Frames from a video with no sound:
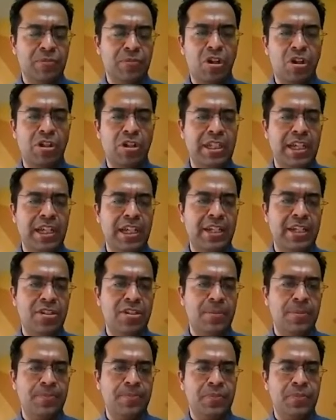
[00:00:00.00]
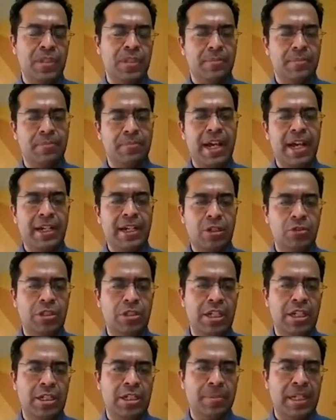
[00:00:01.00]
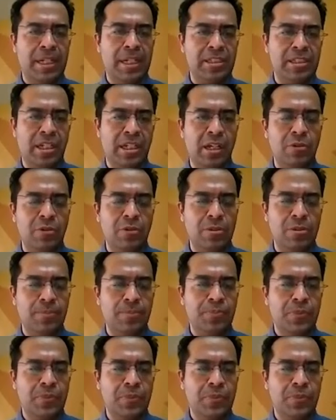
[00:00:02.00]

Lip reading: on the edge back to the enterprise cloud.